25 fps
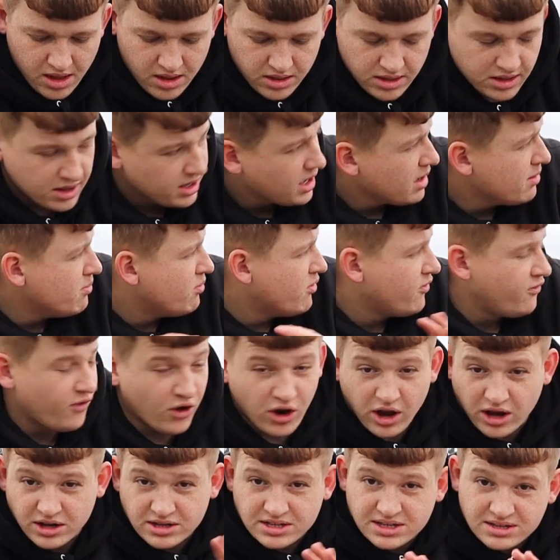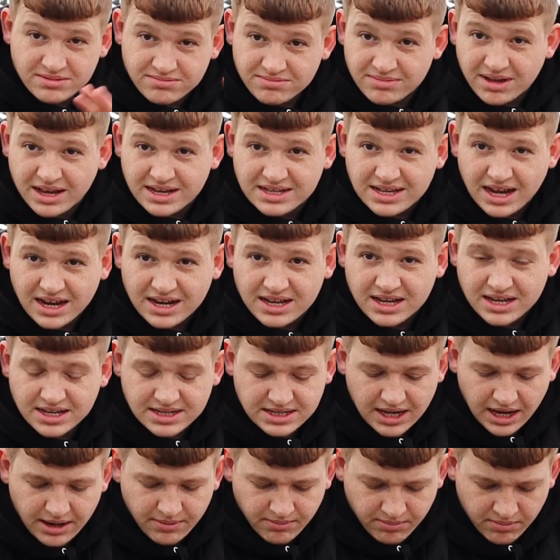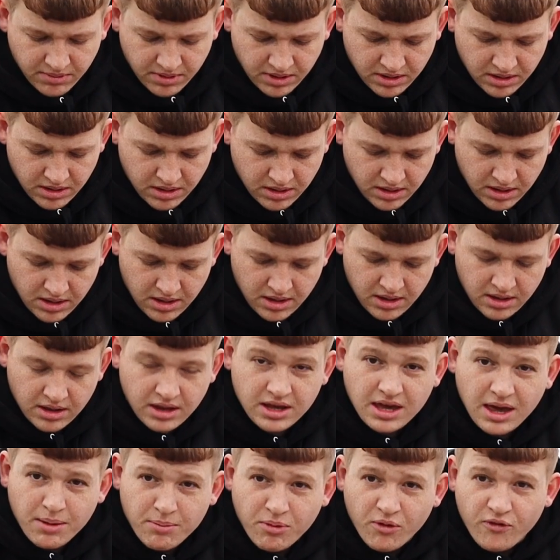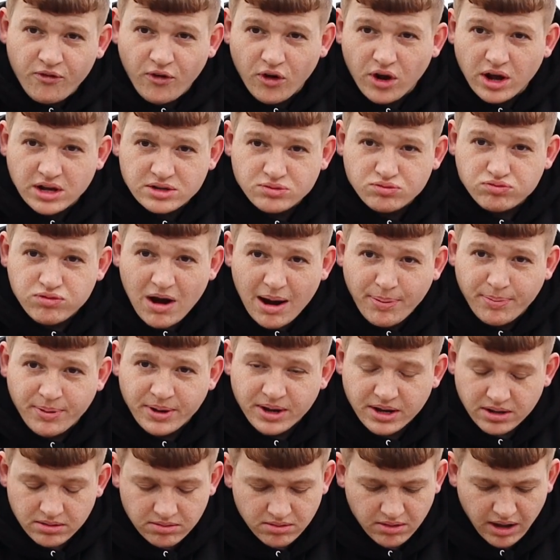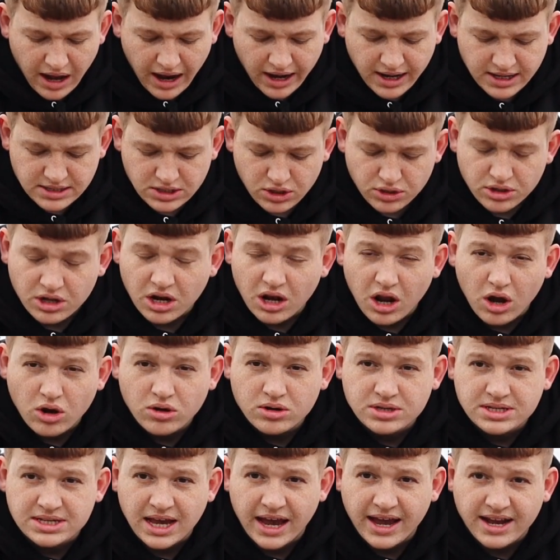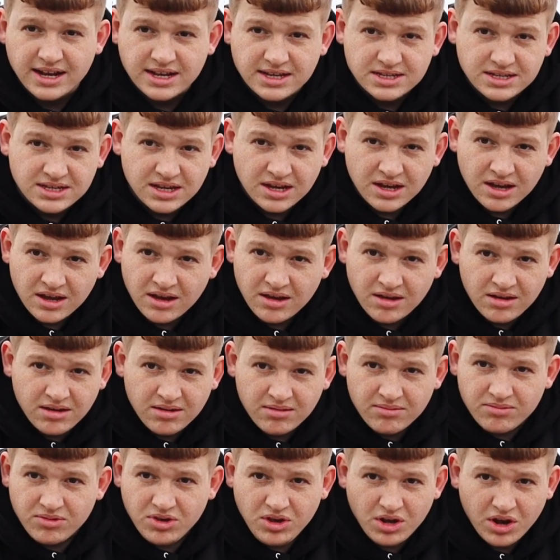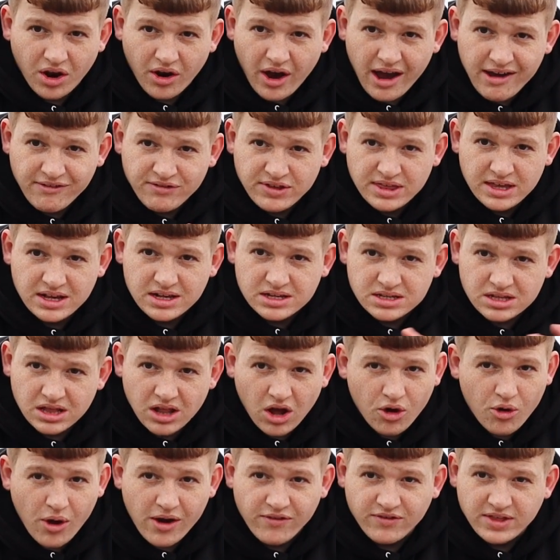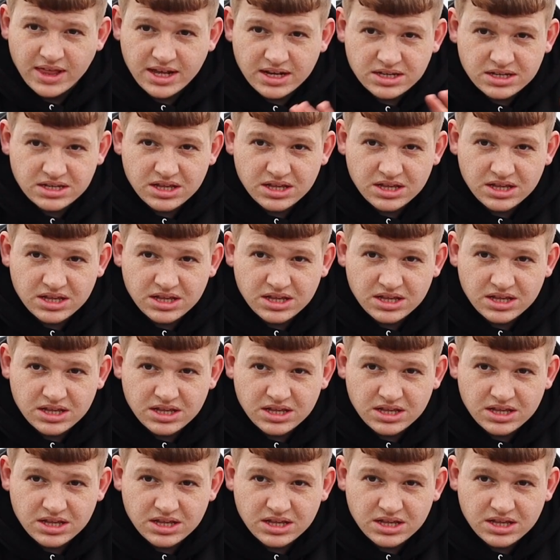the gimbal follows exactly the same. The gimbal follows rapid, and it's on the low setting. It's, you know, everything's low, everything's